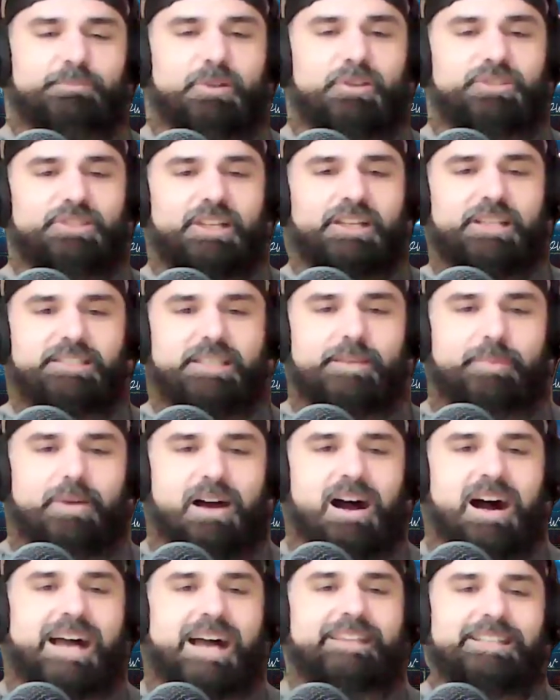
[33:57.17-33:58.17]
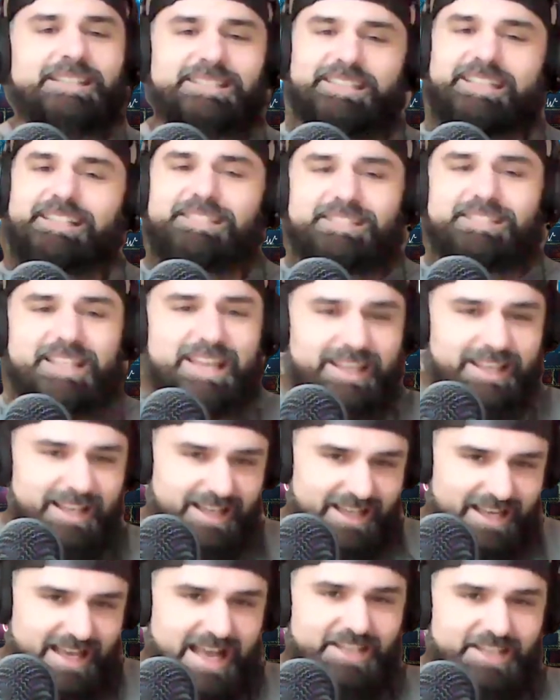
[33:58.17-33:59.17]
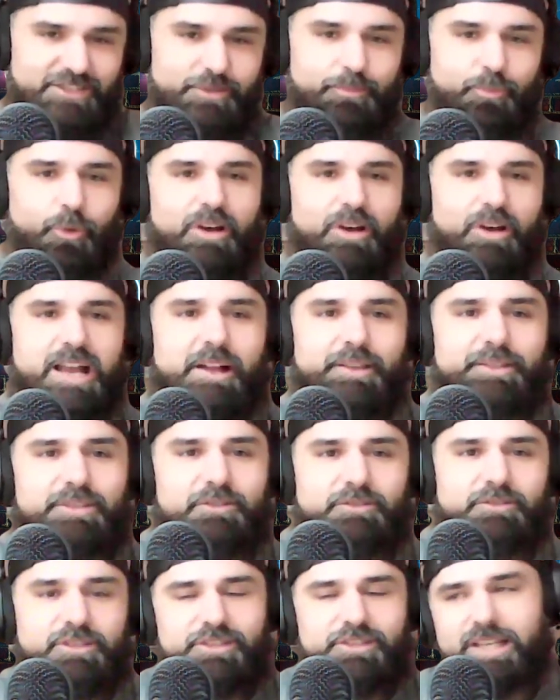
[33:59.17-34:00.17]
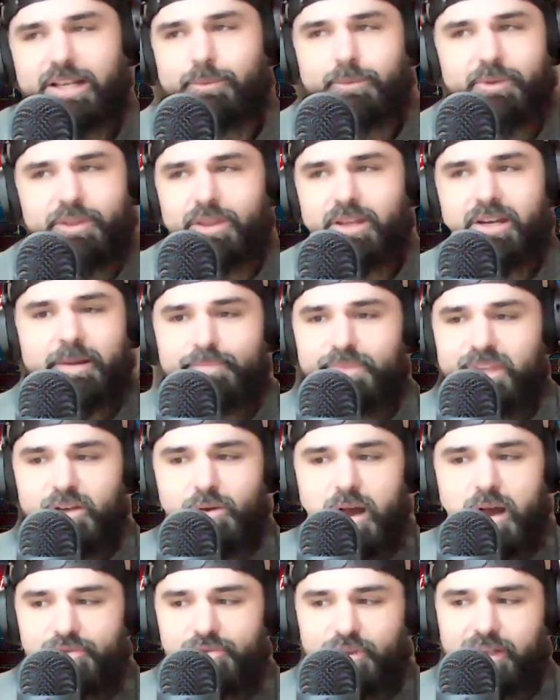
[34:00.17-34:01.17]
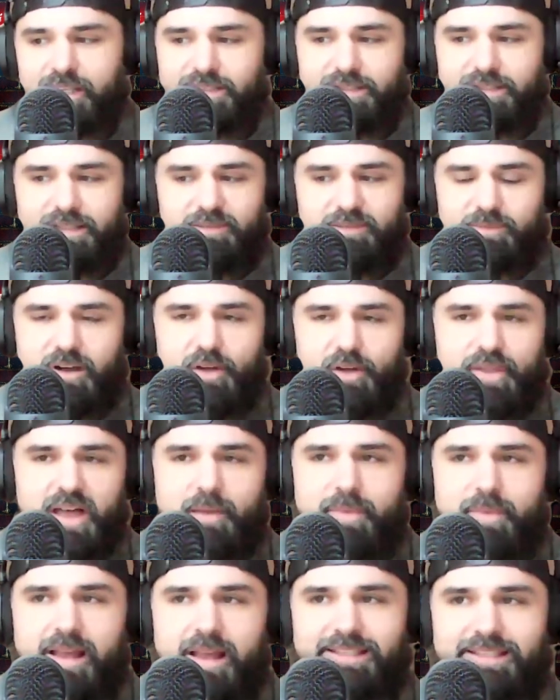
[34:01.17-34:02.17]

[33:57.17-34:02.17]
Music is a behind the scenes thing, as you pointed out to, just like with athleticism and all that, man.